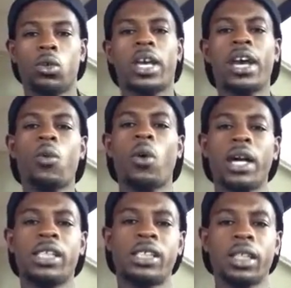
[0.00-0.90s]
can't
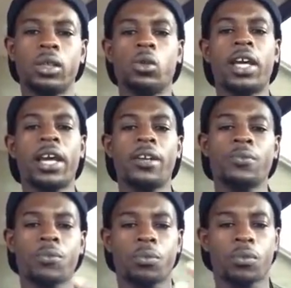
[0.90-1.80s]
waste it. You
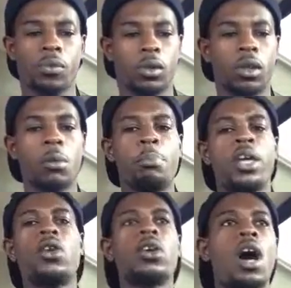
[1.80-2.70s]
can't
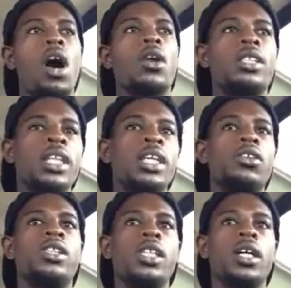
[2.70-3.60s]
build all this
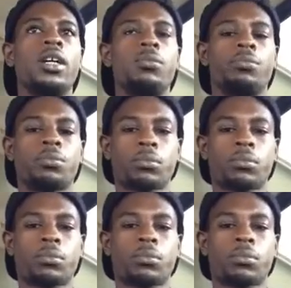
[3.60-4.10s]
energy up